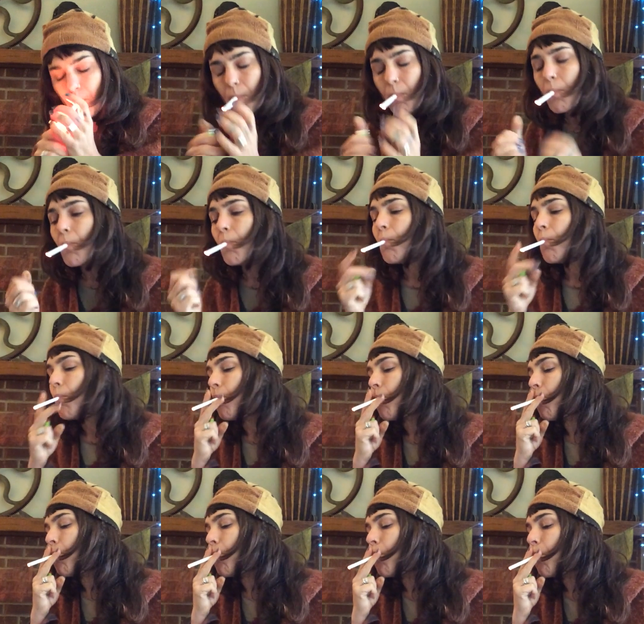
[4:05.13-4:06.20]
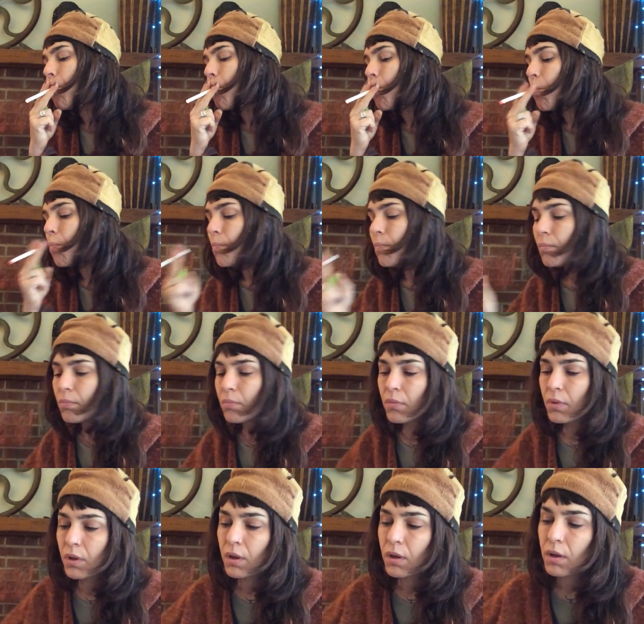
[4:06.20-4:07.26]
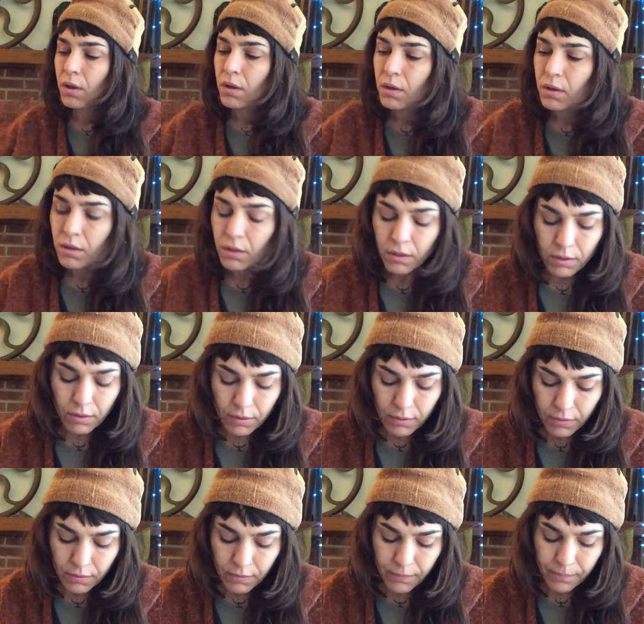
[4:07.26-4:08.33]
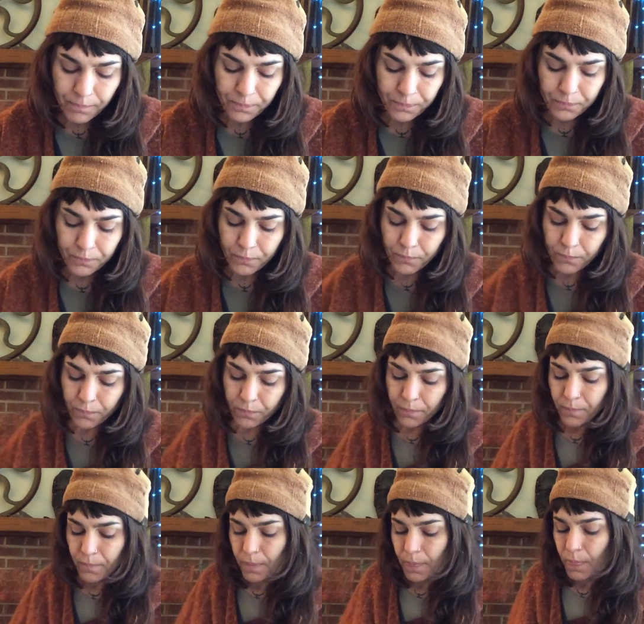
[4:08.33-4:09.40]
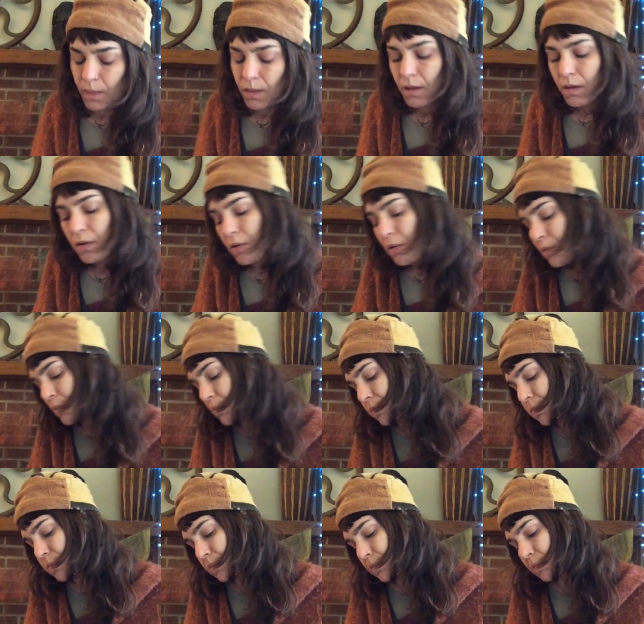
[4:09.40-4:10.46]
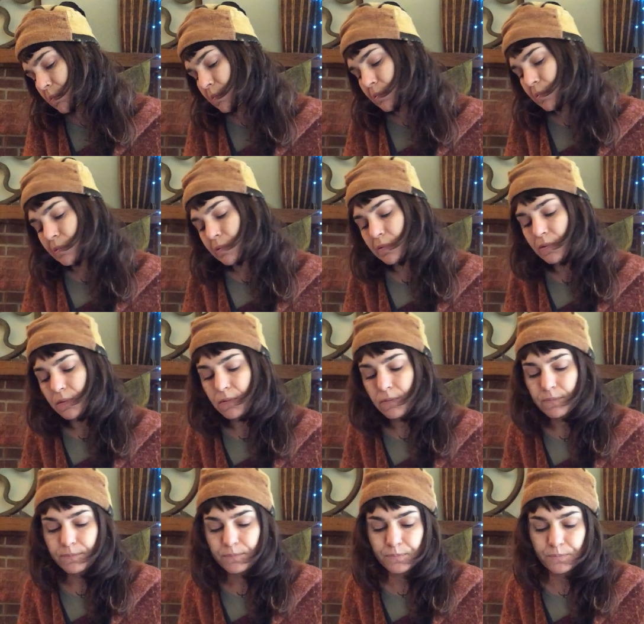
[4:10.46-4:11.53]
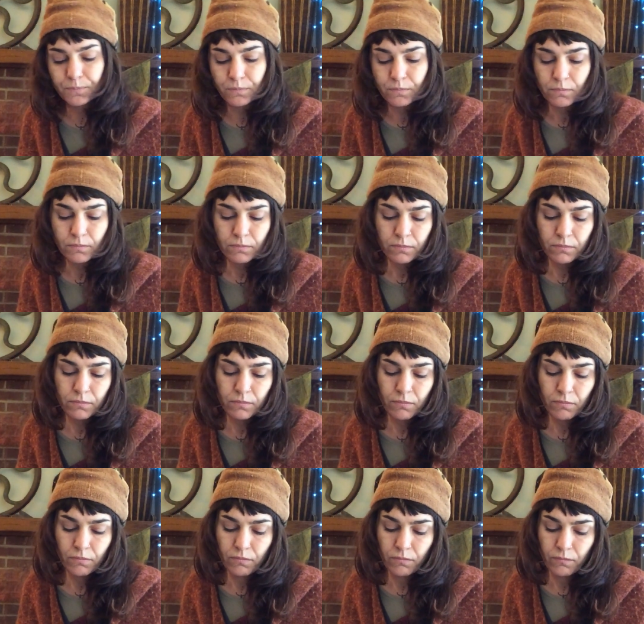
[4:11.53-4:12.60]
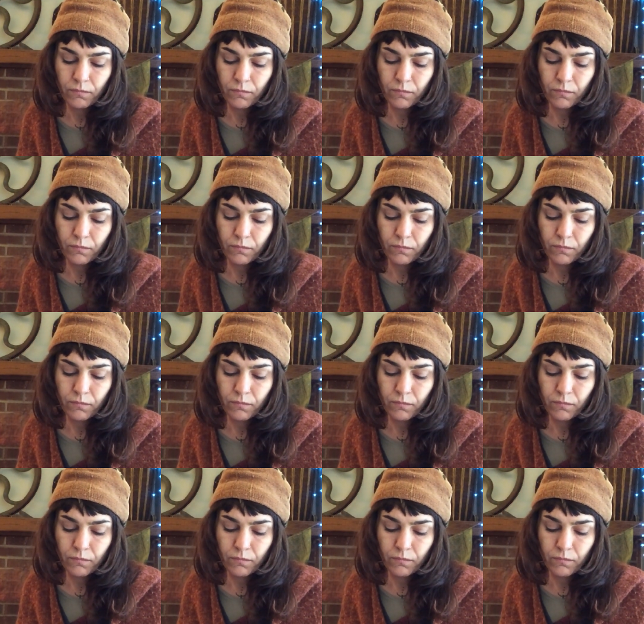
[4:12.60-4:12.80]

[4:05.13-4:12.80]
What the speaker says: (silence)